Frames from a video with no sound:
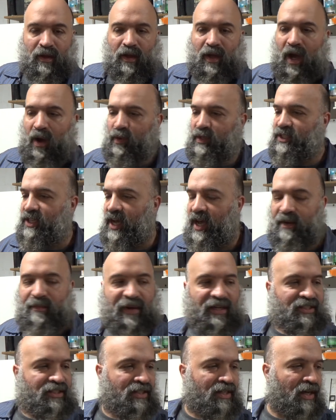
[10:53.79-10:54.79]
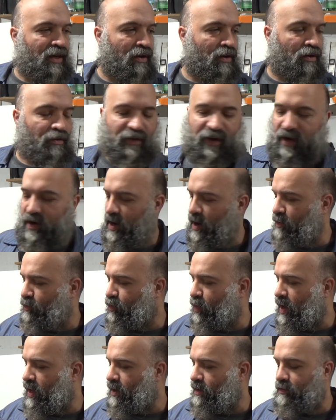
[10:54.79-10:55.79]
I wish I had my scale over here. I'd
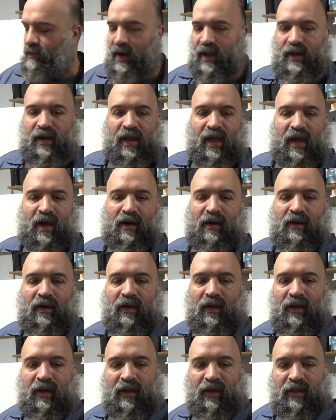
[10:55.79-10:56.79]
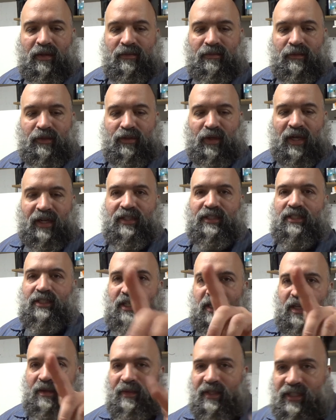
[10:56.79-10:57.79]
weigh it right now so I can
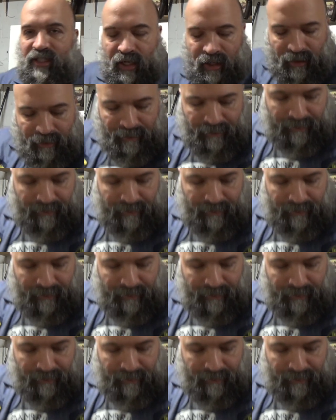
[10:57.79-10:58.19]
see. Give me a second.